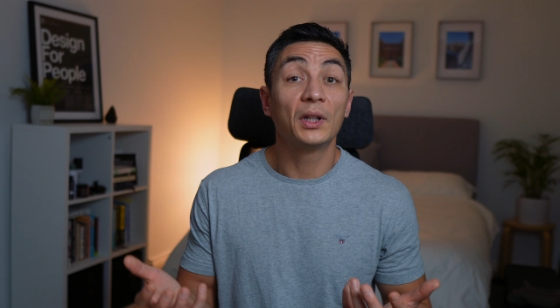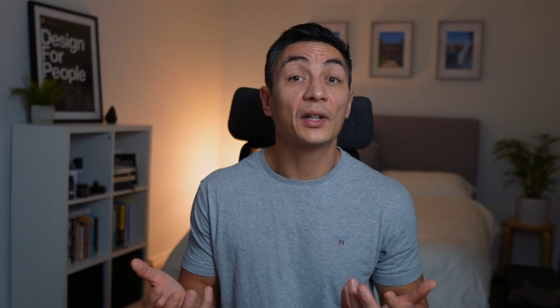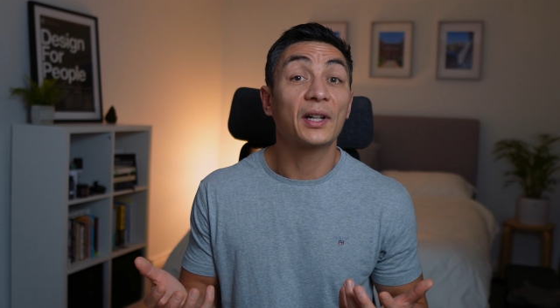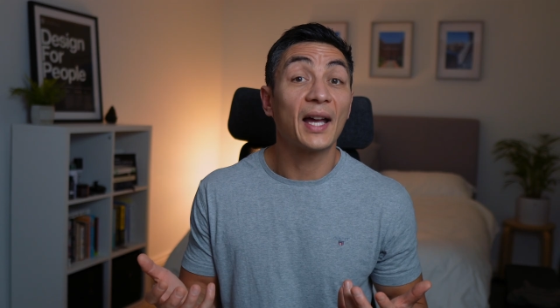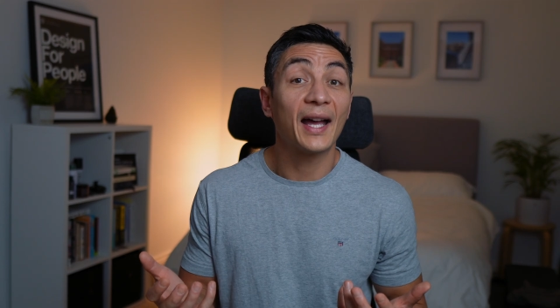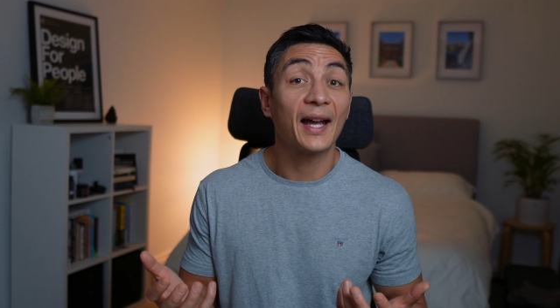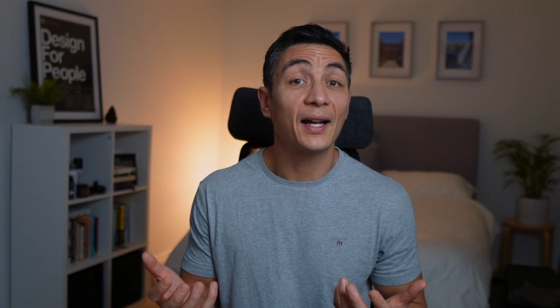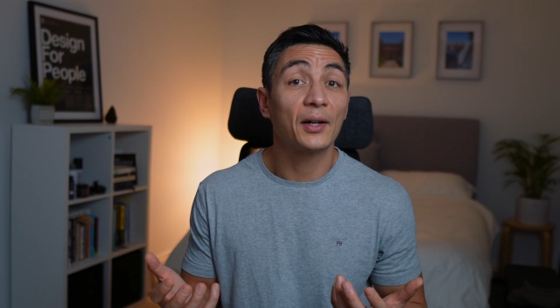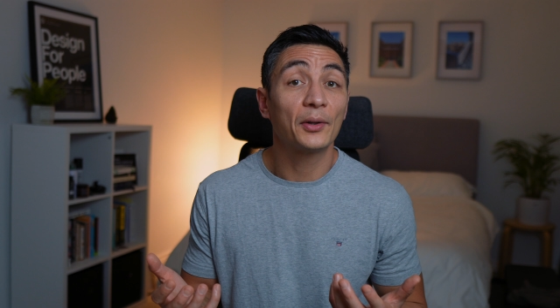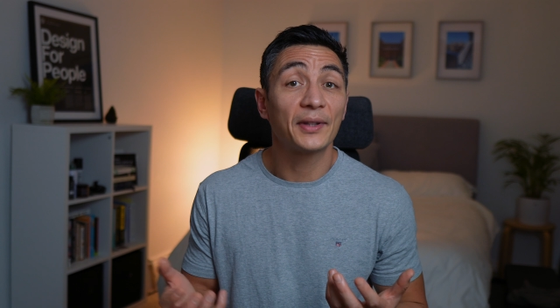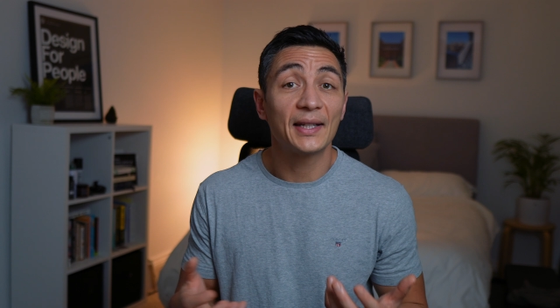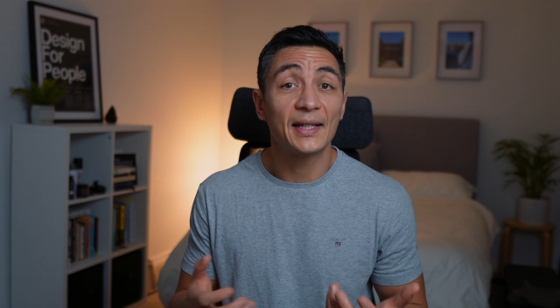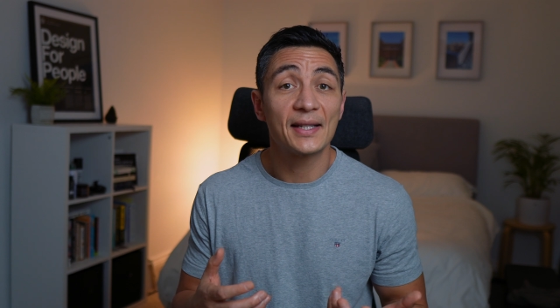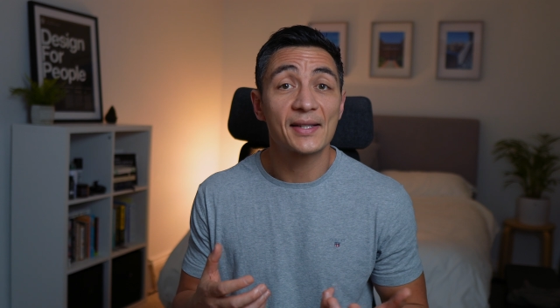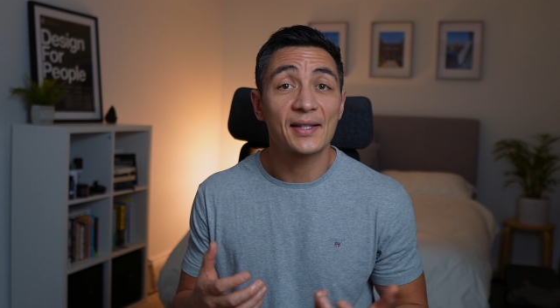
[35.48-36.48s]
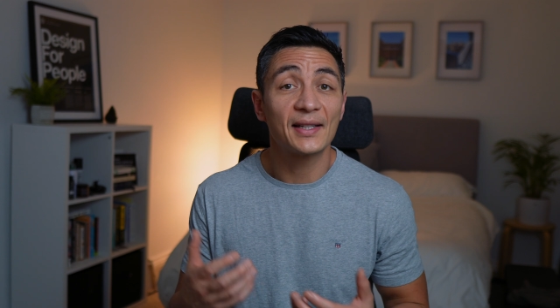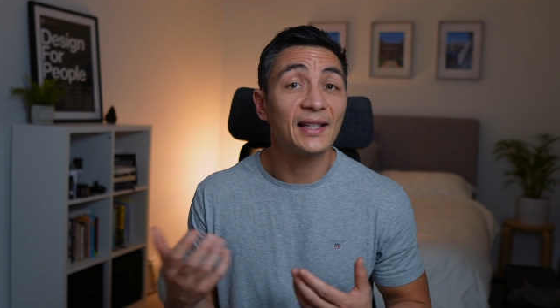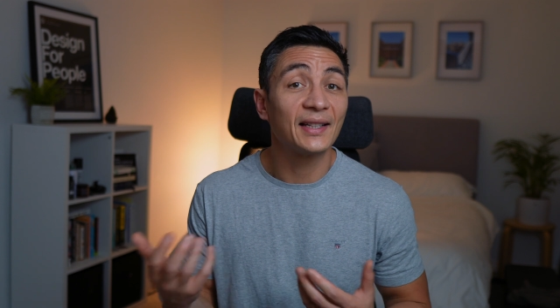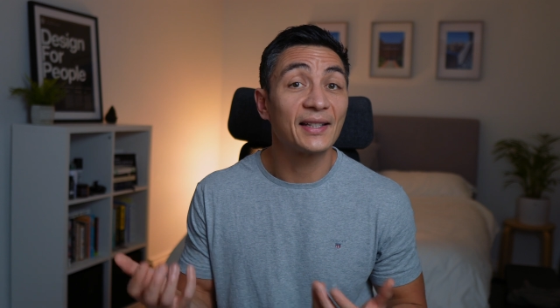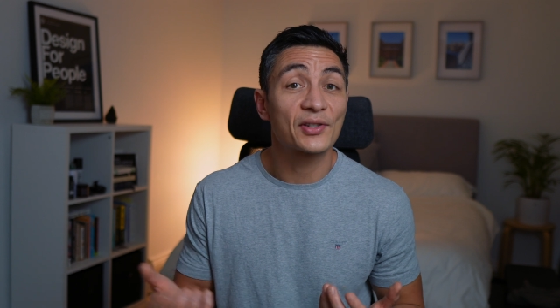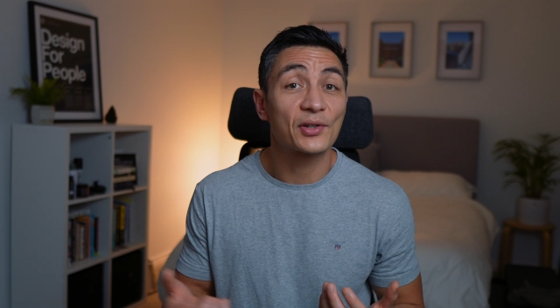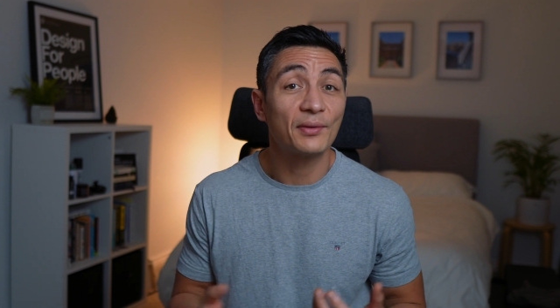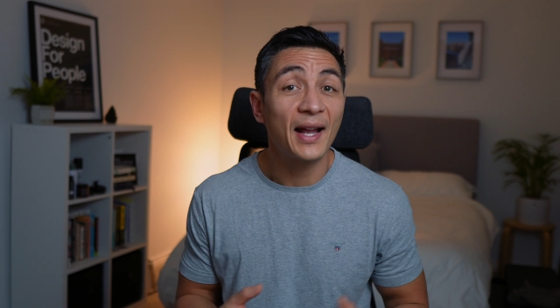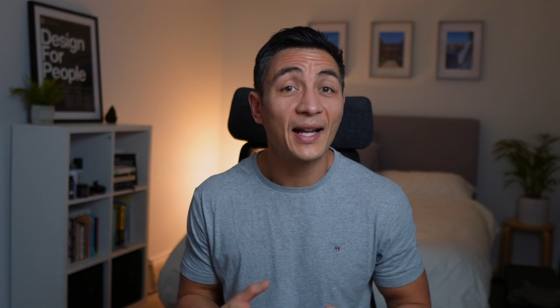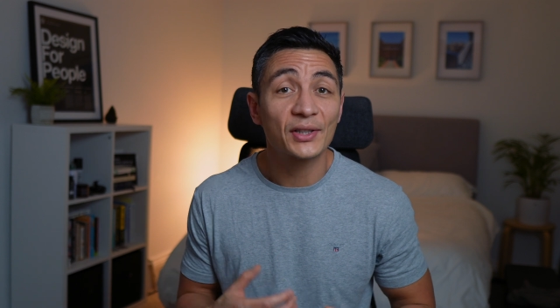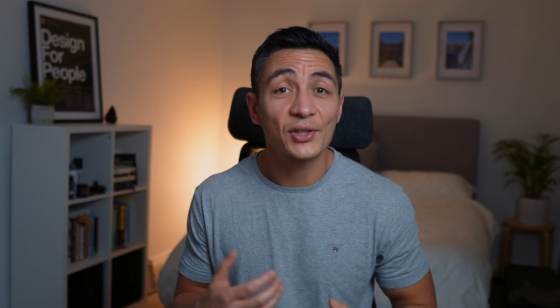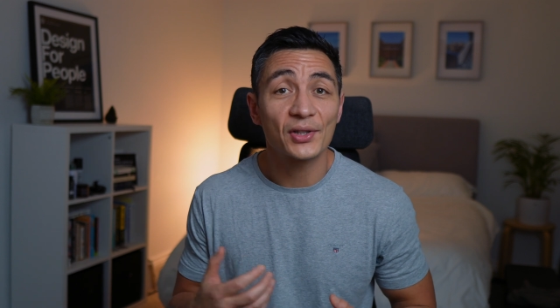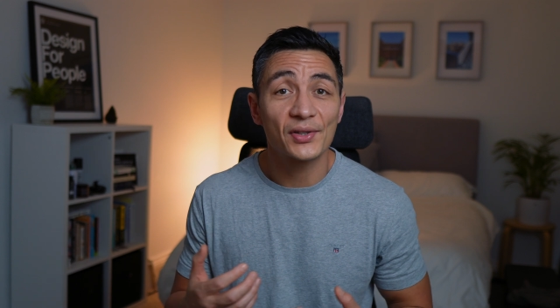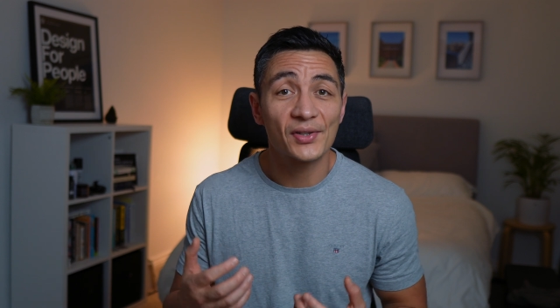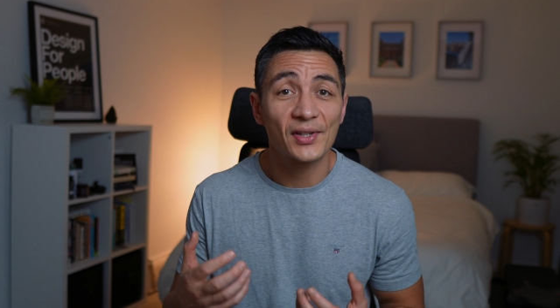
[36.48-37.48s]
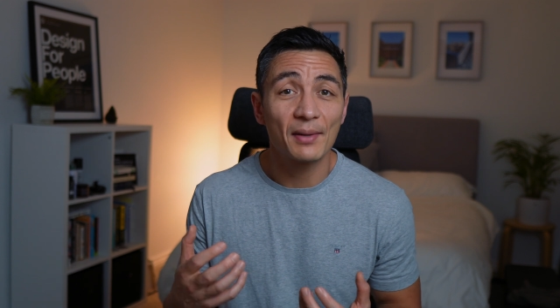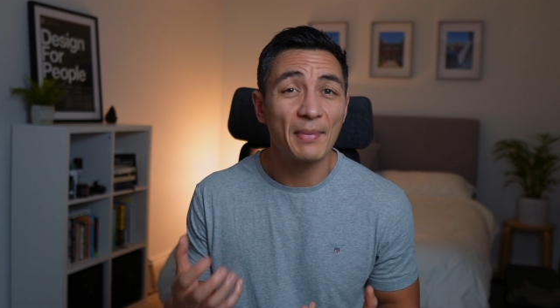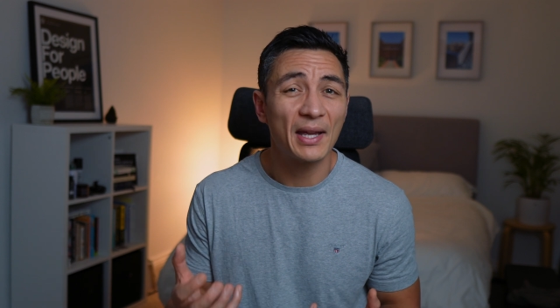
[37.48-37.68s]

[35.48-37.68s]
look at how these little interactions can